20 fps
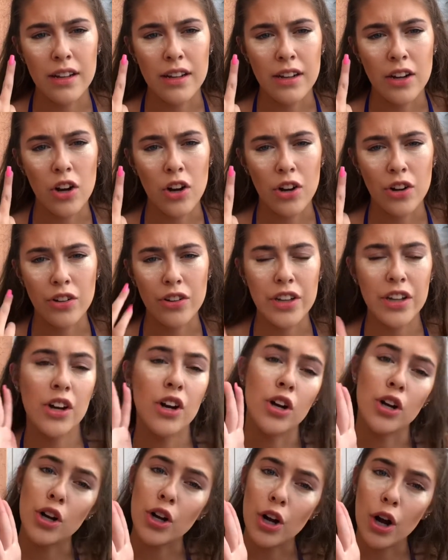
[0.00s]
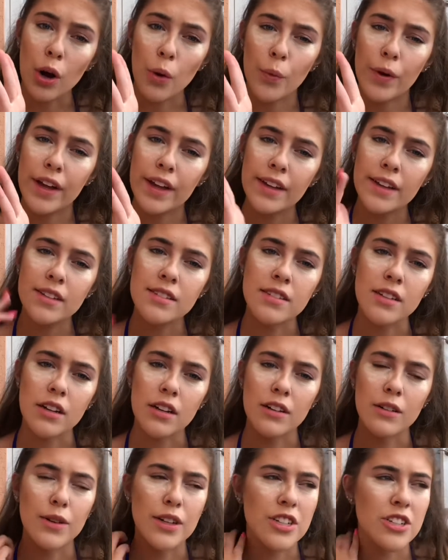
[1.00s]
and Carly aren't going,
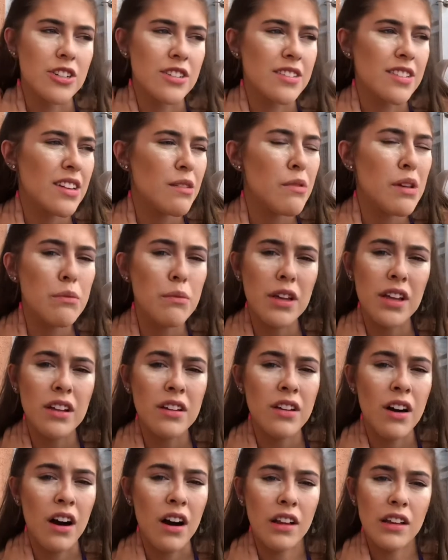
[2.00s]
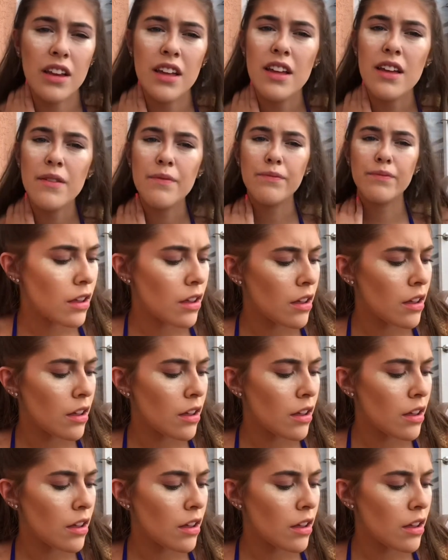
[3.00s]
so it's just gonna be me and Holly.